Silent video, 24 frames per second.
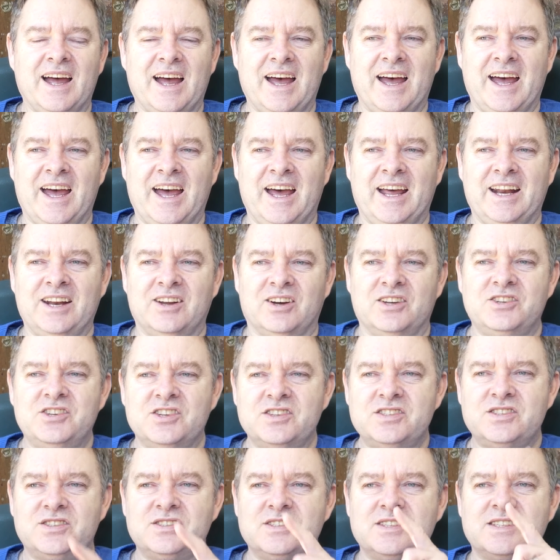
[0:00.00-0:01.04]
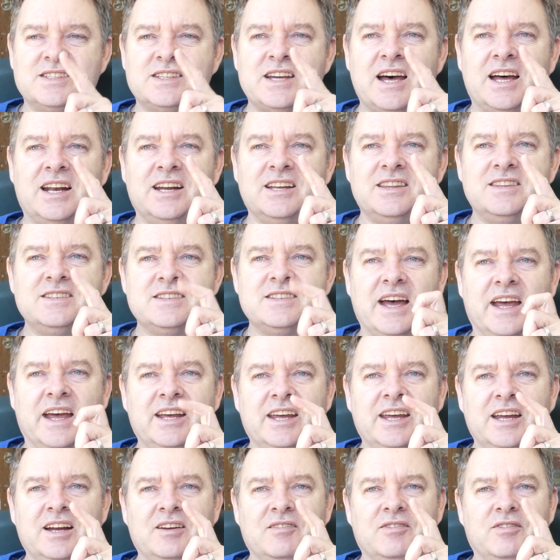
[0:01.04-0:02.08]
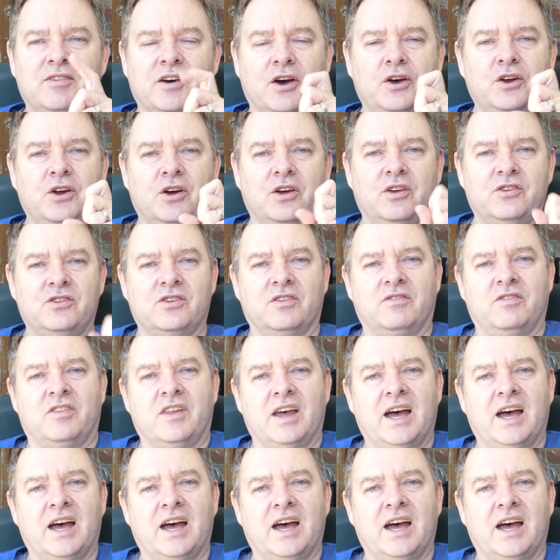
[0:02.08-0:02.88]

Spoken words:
and I just started taking photos of the